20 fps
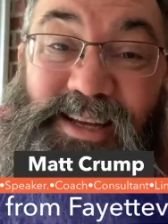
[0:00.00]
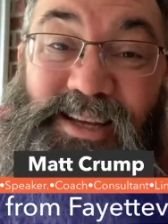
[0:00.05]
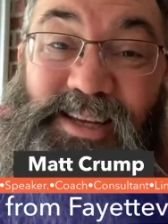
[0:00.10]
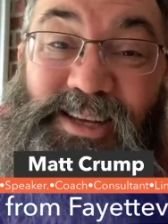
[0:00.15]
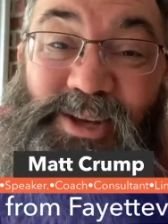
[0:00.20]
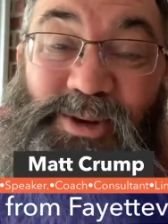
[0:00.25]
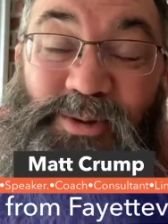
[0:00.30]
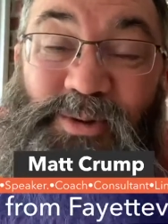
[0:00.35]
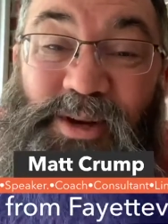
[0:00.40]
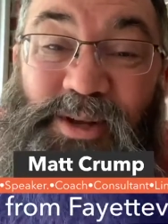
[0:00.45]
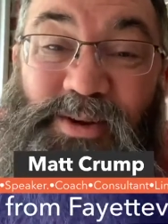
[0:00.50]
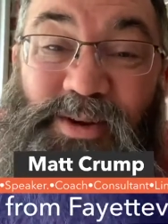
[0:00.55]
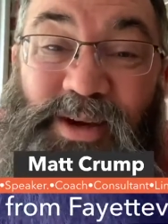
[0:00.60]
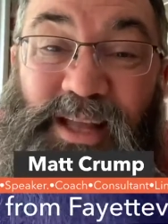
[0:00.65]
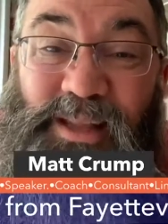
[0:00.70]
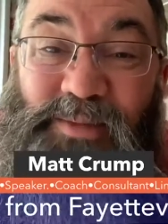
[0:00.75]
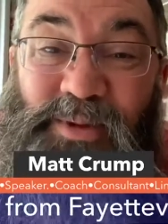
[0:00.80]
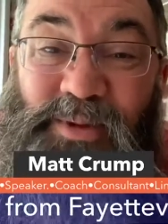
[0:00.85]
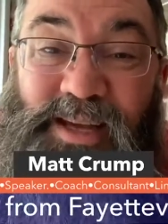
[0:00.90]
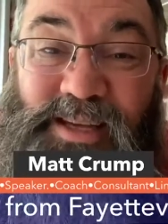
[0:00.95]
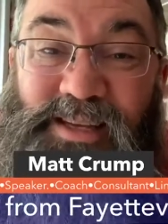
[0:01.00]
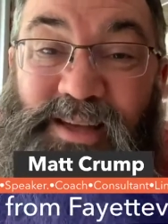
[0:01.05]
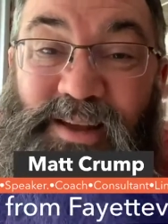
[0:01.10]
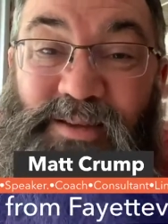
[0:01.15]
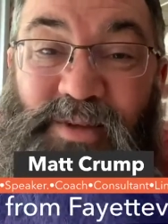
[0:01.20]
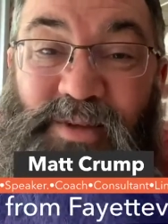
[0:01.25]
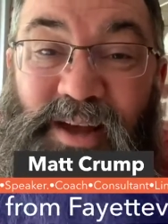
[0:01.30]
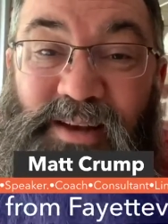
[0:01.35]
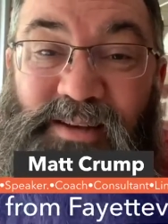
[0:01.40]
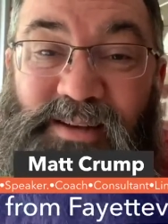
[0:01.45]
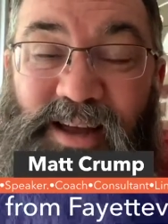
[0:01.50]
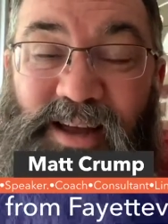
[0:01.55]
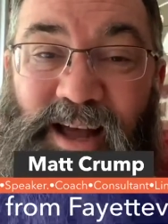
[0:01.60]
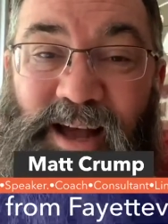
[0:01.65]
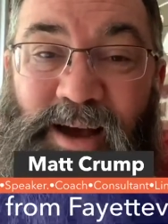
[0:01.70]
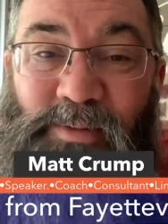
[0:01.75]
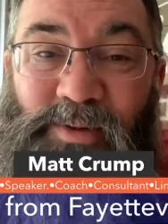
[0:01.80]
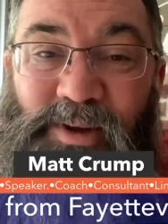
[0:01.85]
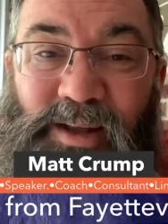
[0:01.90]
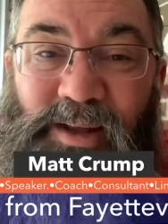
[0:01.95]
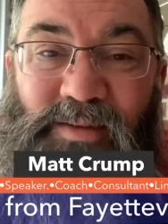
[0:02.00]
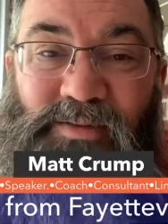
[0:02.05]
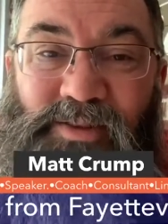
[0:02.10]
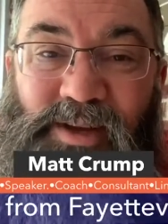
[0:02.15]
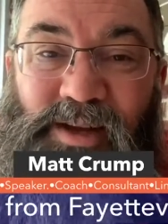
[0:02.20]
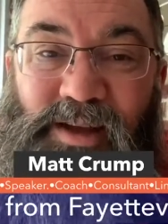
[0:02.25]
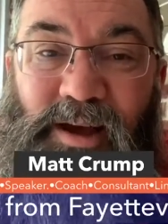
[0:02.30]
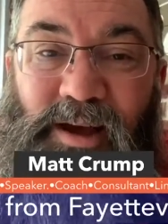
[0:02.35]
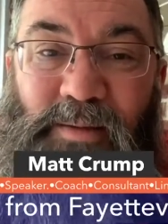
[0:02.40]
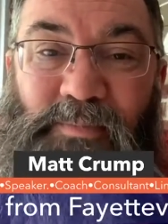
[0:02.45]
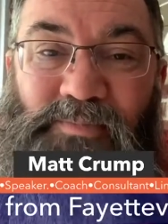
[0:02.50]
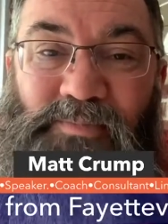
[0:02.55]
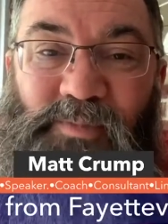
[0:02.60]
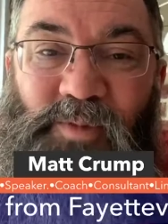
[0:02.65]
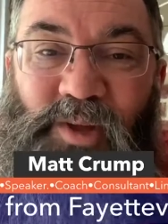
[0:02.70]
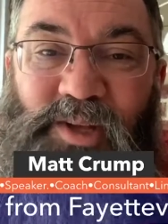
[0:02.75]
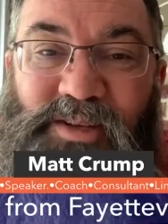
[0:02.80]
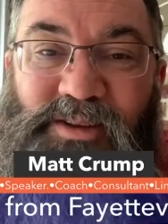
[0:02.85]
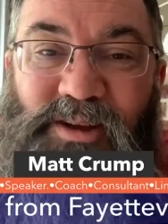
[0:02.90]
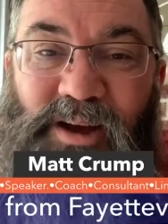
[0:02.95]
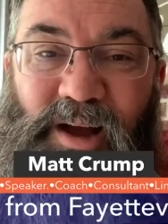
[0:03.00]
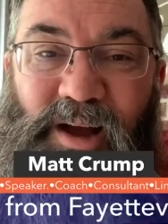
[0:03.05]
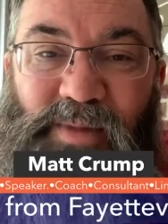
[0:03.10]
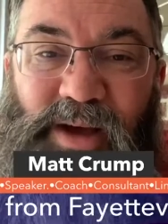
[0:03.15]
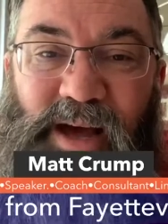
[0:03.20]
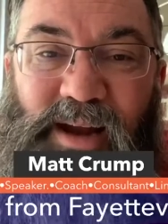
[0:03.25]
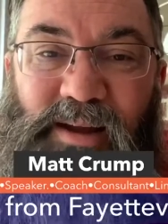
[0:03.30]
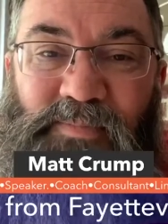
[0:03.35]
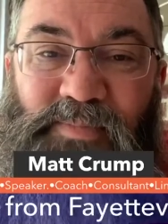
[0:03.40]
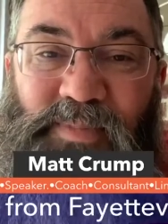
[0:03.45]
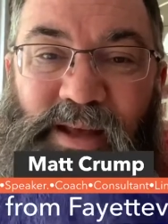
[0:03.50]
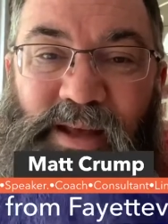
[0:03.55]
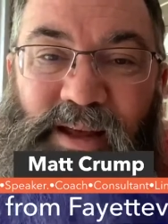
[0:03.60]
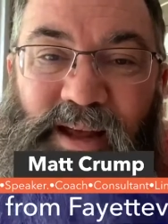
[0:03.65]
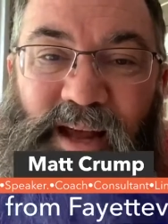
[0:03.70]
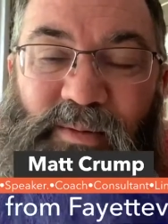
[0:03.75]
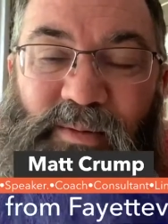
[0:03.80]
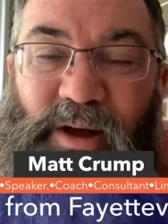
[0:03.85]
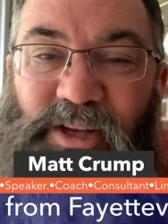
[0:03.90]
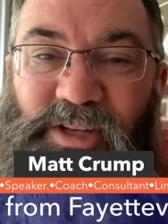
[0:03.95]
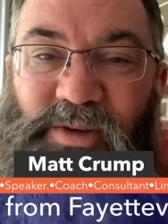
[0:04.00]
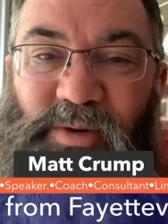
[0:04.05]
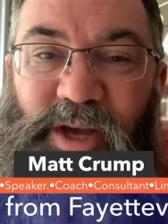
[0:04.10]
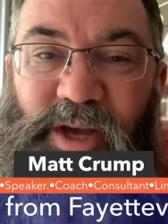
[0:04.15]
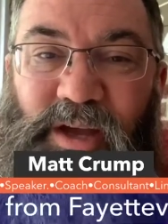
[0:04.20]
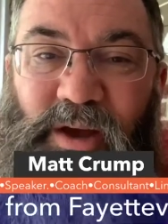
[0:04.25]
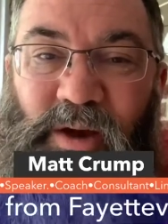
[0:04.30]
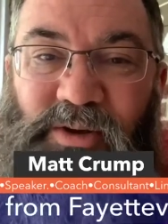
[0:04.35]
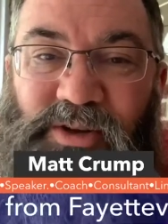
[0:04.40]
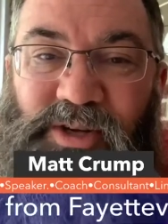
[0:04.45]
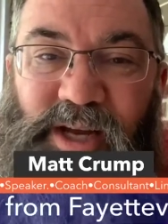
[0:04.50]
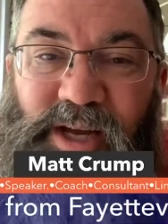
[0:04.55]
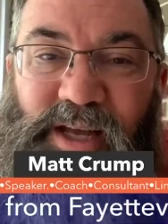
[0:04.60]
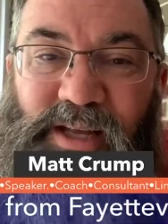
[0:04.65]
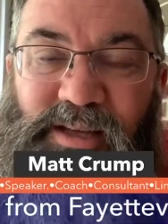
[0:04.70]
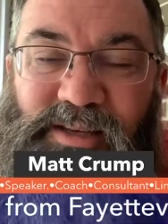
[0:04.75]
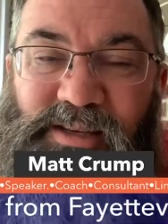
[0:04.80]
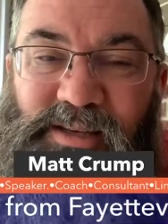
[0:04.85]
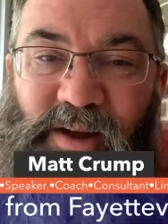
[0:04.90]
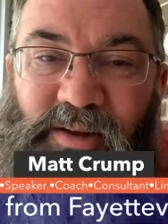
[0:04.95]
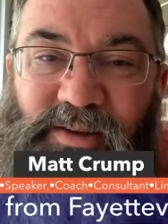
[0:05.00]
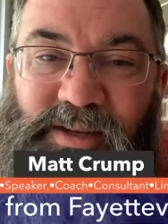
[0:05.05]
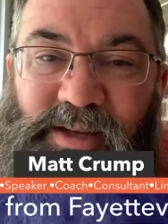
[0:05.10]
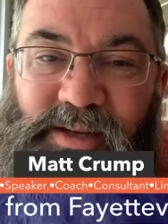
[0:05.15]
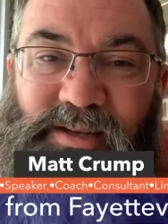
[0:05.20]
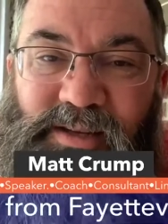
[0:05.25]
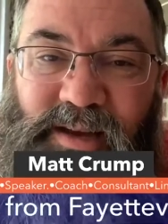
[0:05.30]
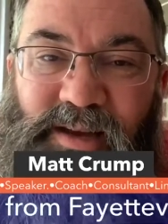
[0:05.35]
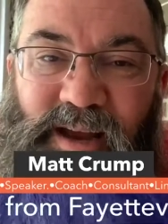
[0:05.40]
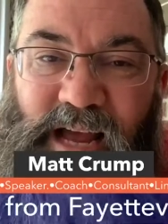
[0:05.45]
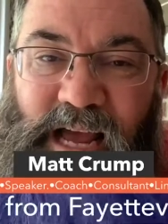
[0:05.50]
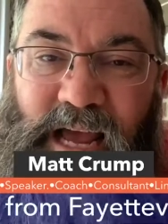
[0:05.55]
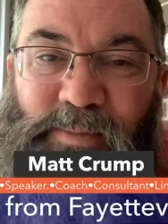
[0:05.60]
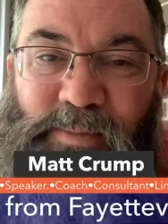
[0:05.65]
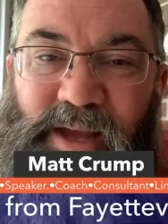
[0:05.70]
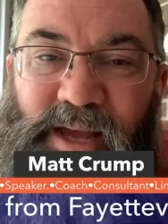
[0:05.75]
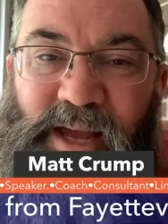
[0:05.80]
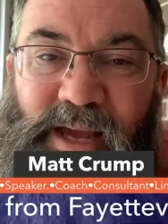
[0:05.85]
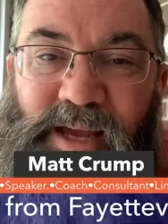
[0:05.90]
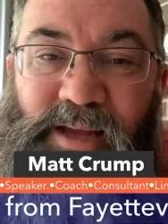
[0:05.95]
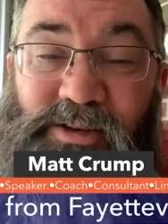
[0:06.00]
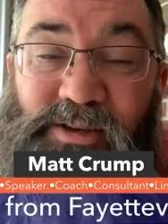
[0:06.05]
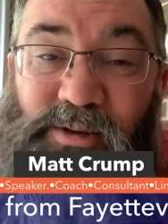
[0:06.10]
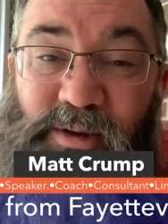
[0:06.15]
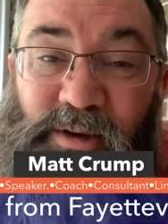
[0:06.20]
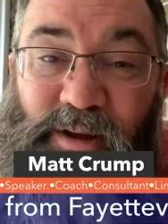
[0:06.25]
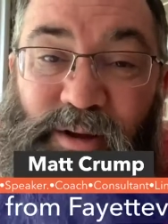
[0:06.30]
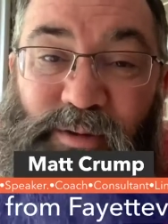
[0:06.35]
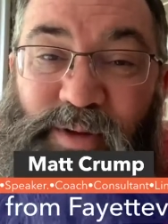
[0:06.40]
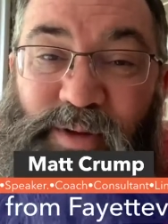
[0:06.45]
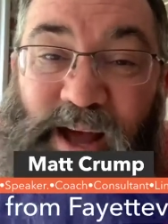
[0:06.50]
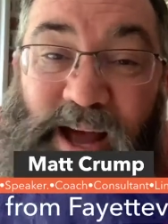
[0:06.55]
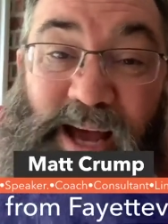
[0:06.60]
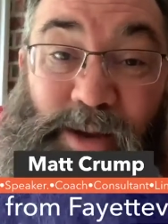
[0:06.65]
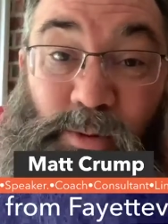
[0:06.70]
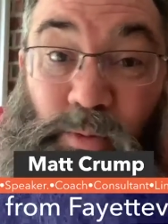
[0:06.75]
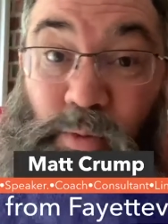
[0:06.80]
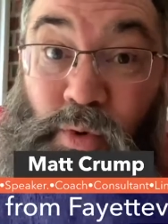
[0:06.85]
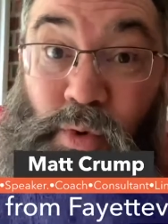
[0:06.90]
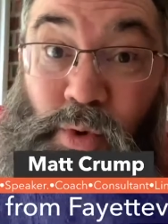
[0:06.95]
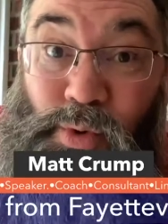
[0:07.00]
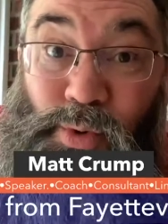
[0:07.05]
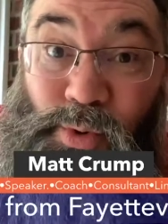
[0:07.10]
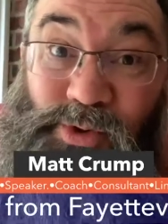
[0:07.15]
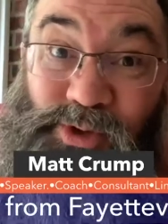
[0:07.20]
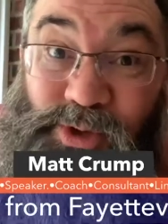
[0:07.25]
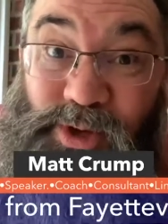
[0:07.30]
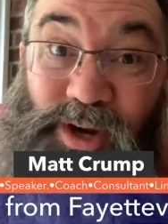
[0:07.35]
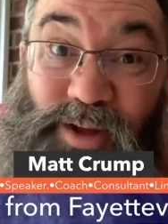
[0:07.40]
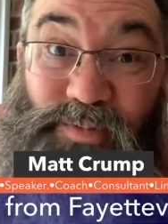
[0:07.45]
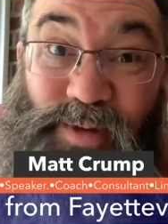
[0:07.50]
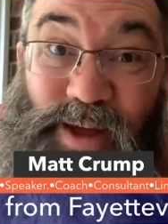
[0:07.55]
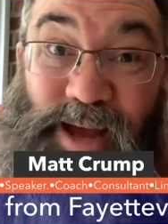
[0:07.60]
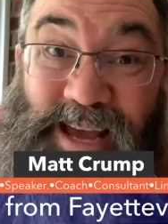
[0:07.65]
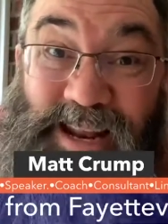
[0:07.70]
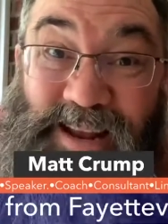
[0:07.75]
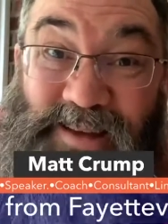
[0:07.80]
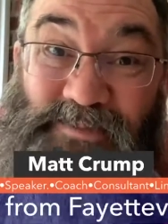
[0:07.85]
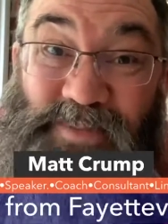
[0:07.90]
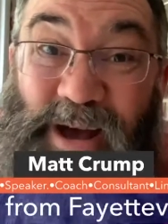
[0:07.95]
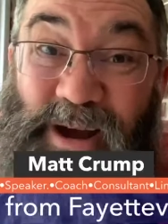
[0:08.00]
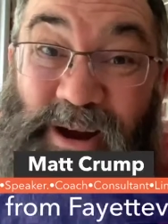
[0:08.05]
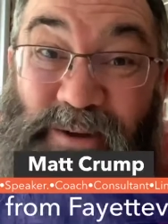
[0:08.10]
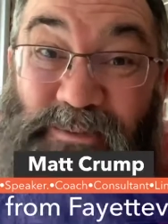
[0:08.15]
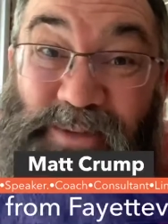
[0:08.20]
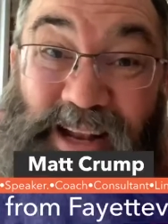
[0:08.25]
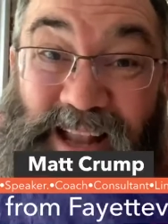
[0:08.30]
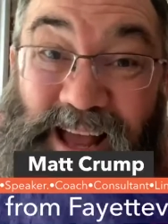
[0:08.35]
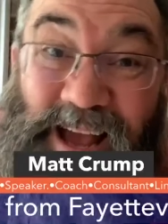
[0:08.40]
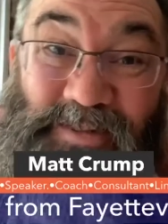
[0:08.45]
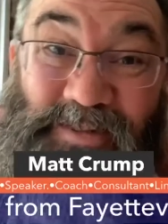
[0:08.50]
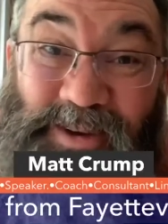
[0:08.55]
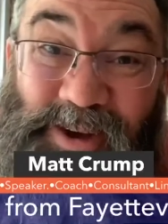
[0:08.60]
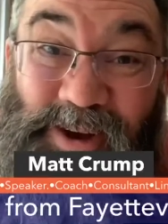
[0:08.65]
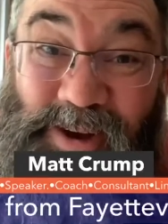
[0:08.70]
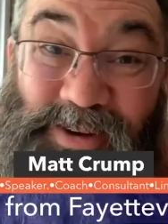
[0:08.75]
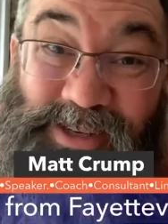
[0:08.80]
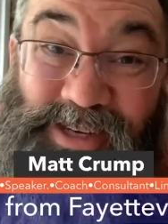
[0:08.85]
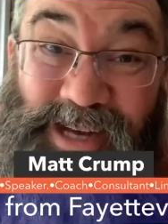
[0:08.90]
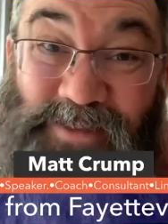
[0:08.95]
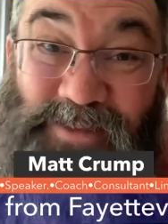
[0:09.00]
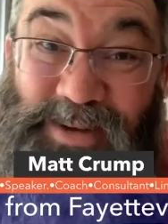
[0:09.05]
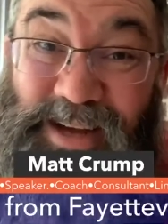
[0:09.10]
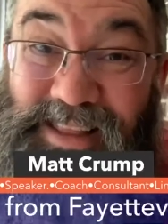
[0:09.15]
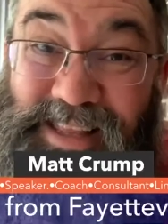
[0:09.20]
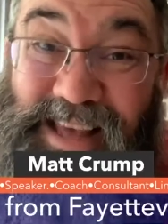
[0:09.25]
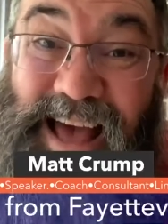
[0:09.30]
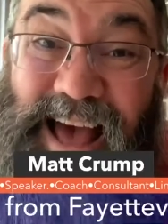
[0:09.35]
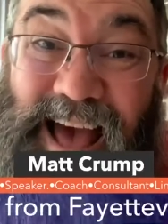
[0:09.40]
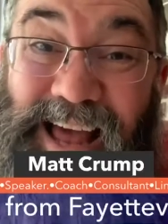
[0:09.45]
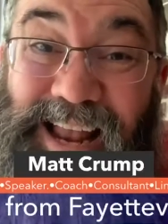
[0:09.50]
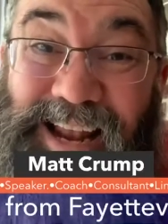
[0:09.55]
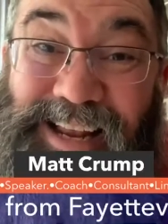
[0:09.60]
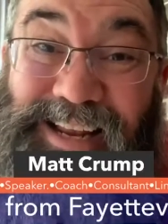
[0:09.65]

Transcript: You, uh, you got the place in the event. I would love to come. Let's talk about it. I'm also a coach and a consultant. I am a certified, woo, certified empowerment life coach. How about that?